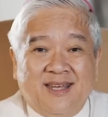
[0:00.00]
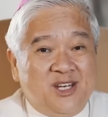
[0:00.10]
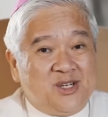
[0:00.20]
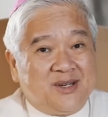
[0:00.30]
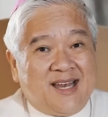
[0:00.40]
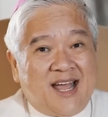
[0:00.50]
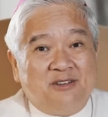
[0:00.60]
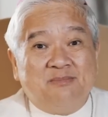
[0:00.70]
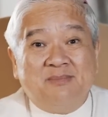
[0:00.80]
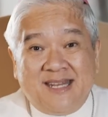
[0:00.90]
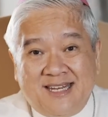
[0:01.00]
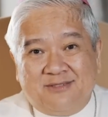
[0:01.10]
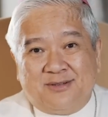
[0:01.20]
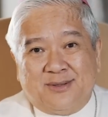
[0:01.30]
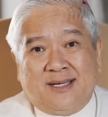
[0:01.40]
your life
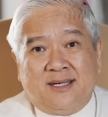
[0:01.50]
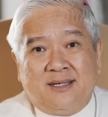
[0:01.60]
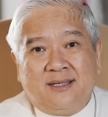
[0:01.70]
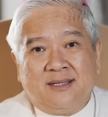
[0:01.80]
meaningful?